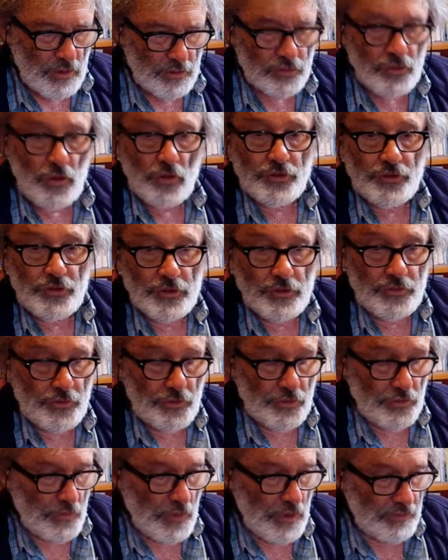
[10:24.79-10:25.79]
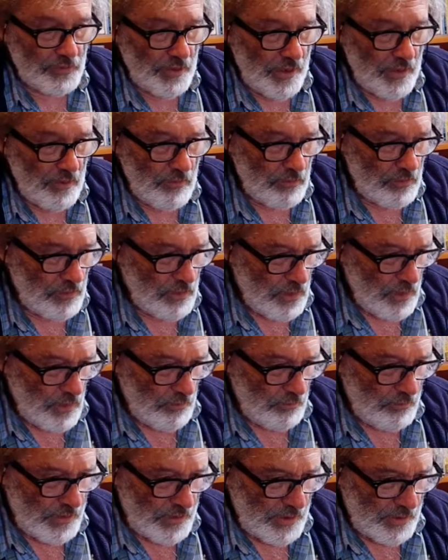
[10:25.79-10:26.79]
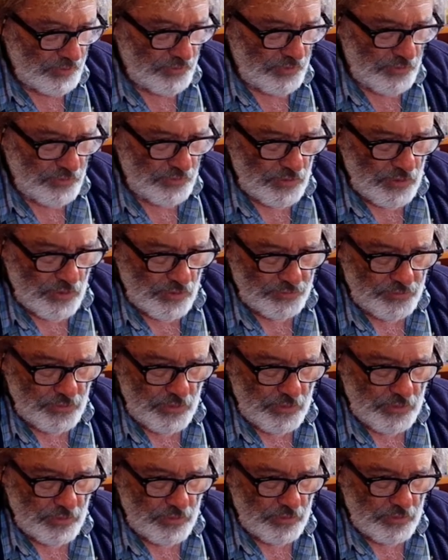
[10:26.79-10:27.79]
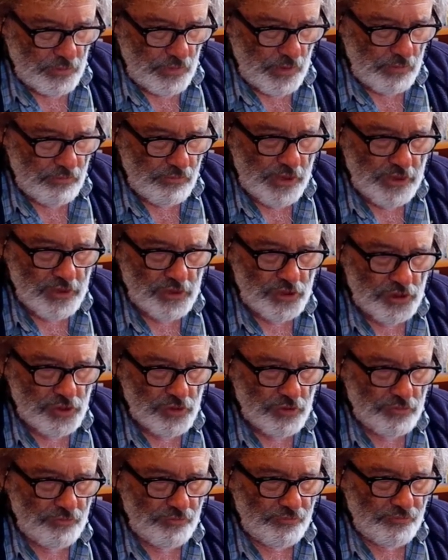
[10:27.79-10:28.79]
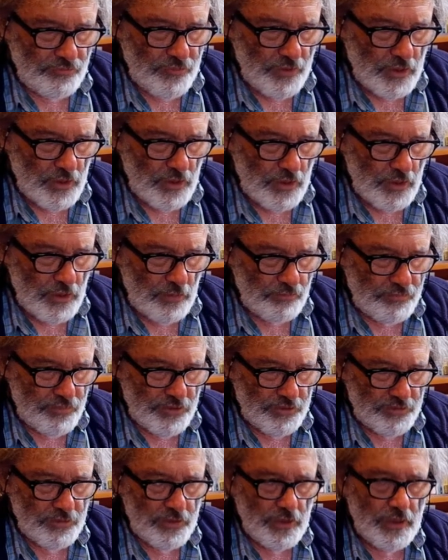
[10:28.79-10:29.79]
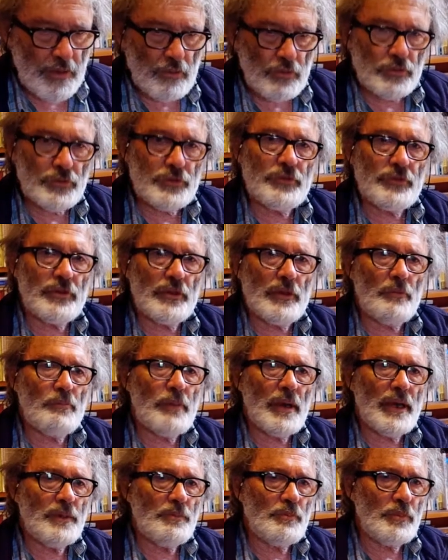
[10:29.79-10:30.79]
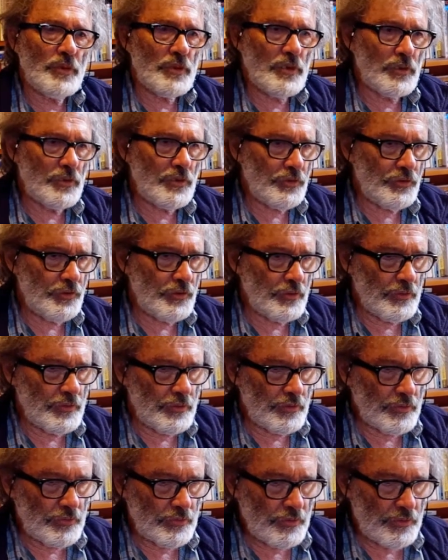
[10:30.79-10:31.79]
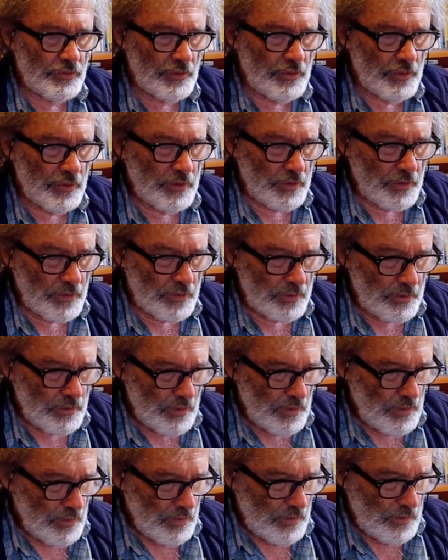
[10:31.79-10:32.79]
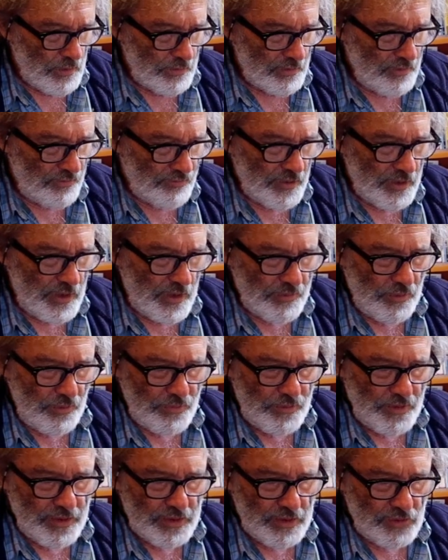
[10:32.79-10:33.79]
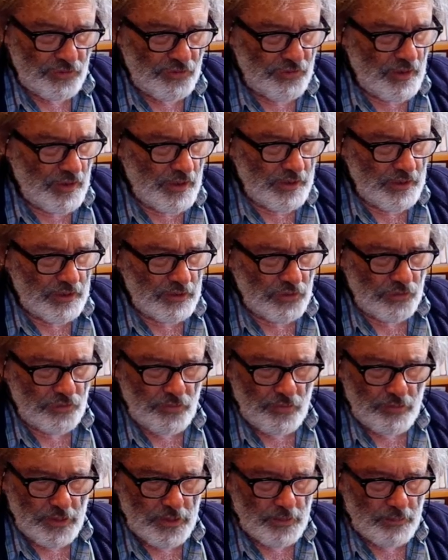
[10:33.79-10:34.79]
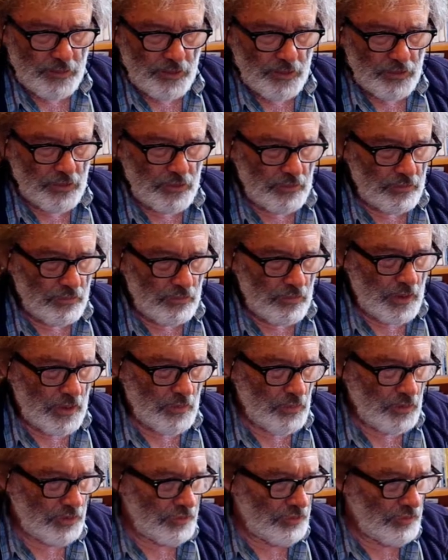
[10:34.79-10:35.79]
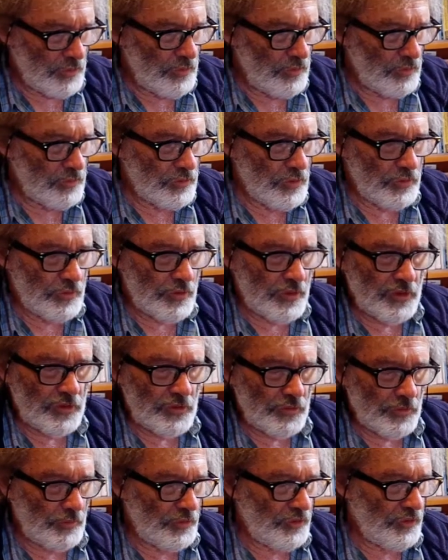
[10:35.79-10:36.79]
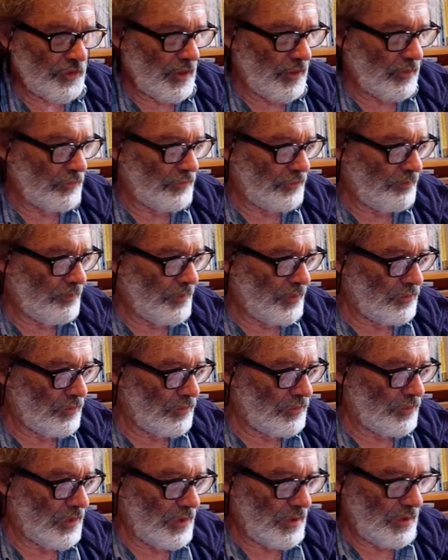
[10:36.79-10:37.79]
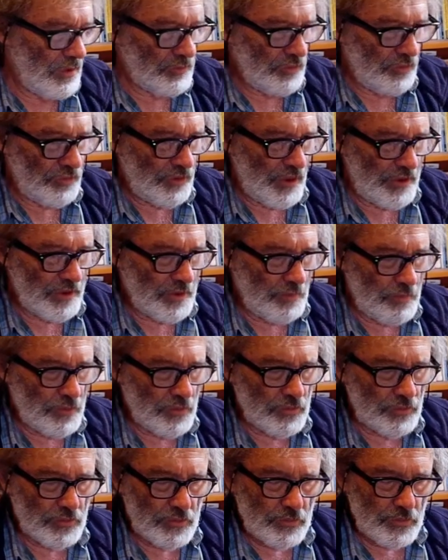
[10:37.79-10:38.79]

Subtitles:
dock scenes as well now. Plus he's got a range of print-out papers and different other things, signs for people who want to do things themselves, design and build